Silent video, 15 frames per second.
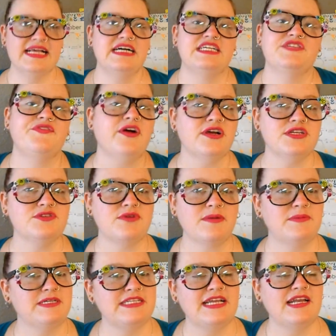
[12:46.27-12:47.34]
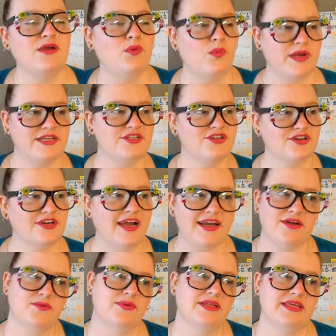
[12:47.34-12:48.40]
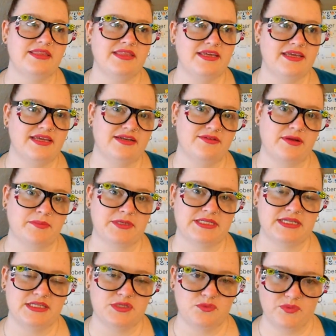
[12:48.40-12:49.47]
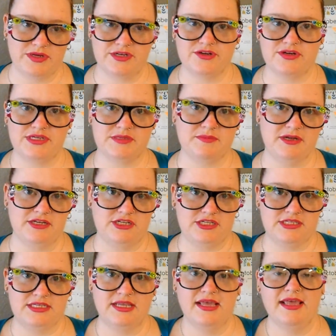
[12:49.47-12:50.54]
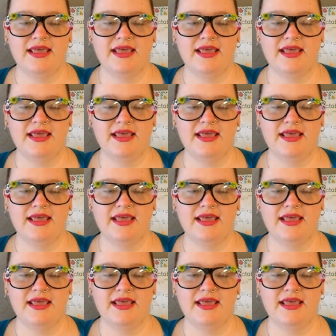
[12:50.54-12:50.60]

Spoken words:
As far as representing winter, I don't really think it represents winter as much as